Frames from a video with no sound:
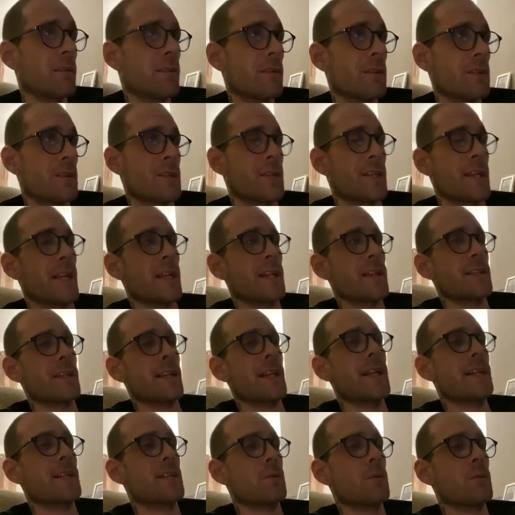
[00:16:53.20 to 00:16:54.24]
the stings
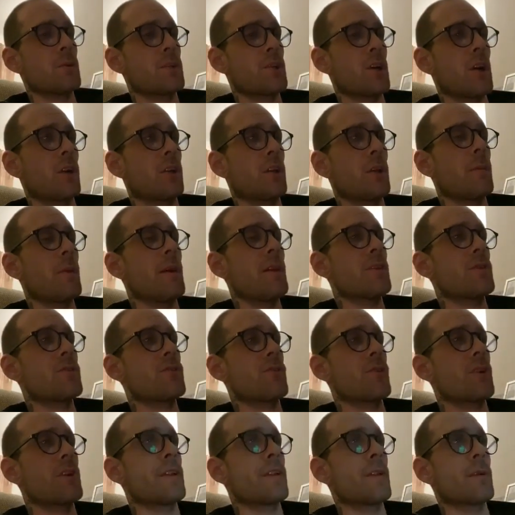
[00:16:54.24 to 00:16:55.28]
led to a
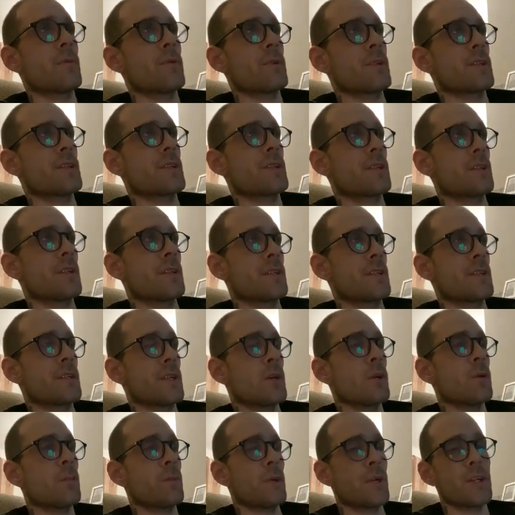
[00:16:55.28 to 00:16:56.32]
documentary that's
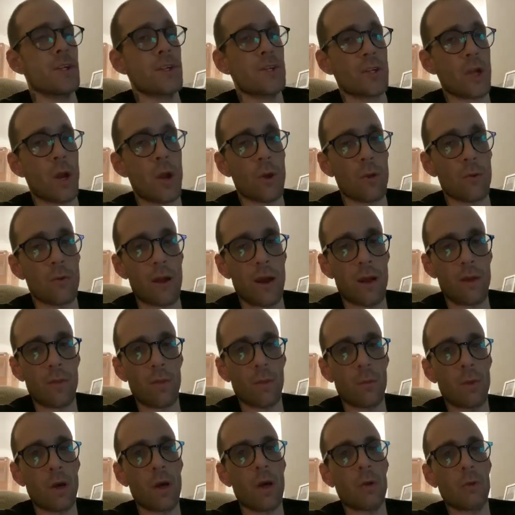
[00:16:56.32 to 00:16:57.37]
still being shown around the
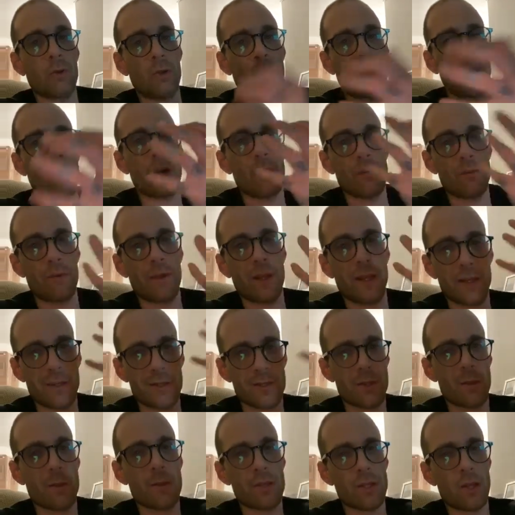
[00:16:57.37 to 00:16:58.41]
world, kind of thing.
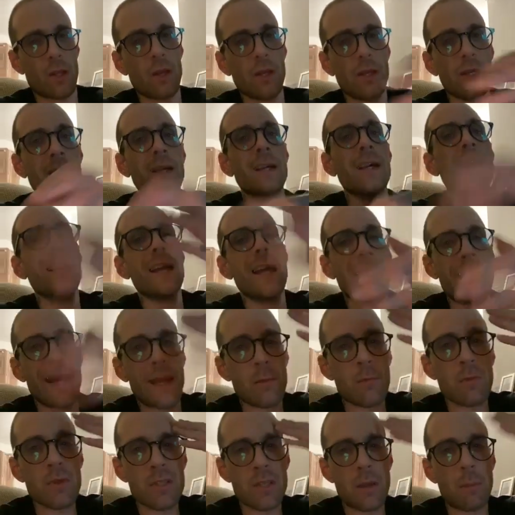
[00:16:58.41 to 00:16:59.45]
So it's like it
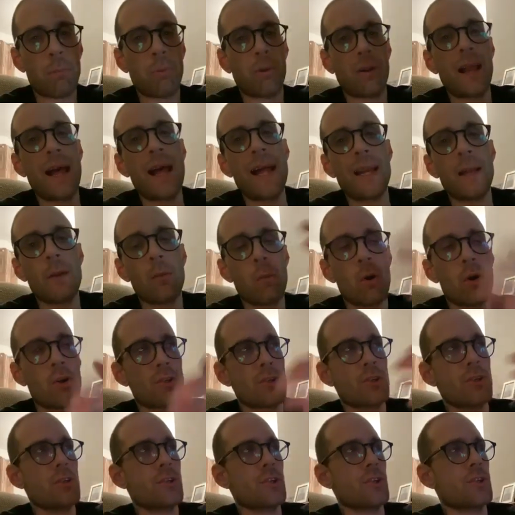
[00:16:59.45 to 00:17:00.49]
was a plan. It
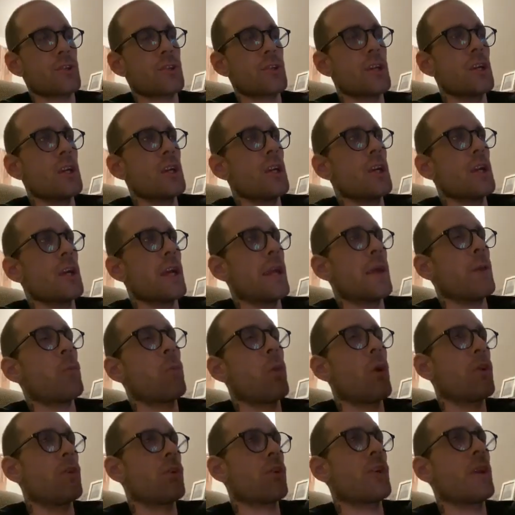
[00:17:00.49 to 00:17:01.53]
wasn't
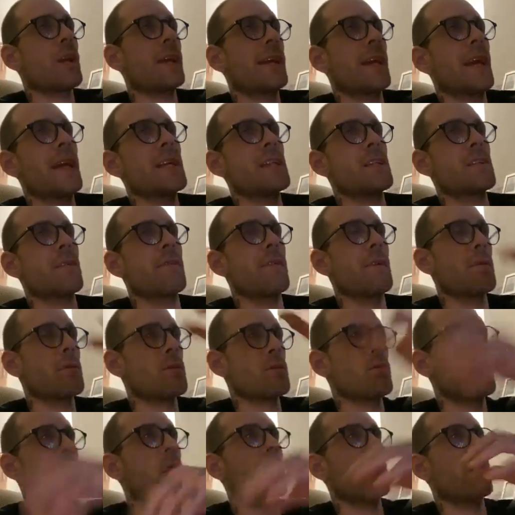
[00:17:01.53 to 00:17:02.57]
a case of it was
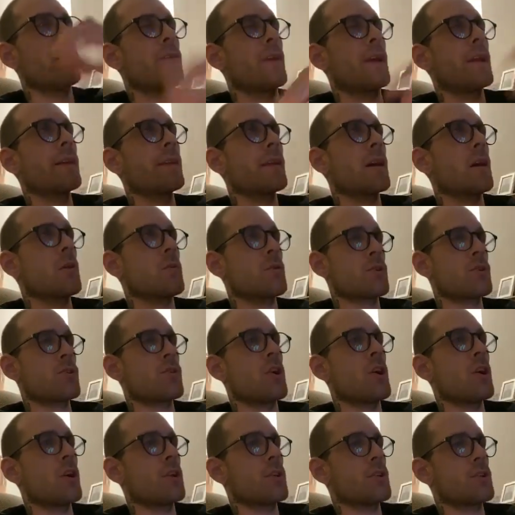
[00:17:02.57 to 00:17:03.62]
one thing that I was
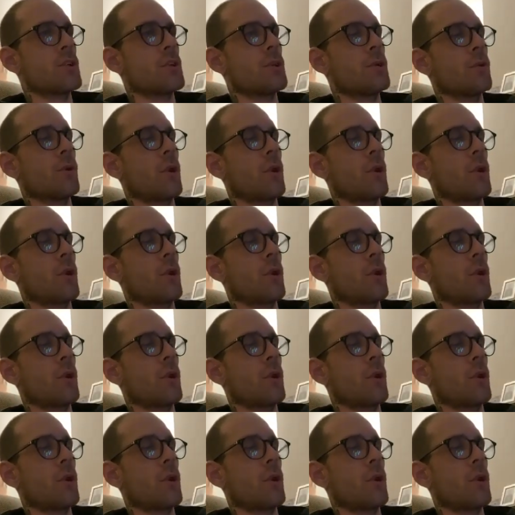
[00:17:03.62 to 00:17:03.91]
trying to do.